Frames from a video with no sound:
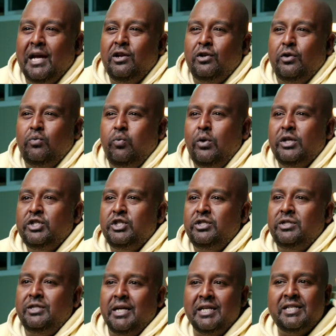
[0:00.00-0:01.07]
standard, which
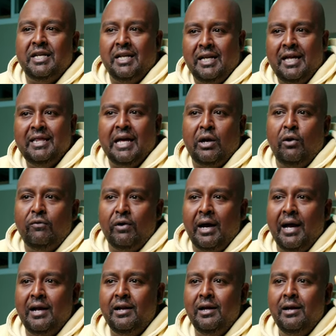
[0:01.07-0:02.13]
doesn't need that
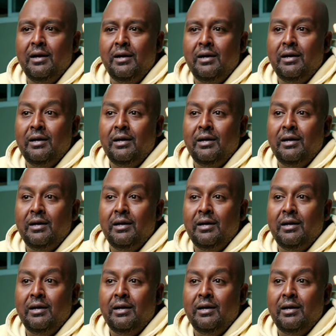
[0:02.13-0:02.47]
overhead,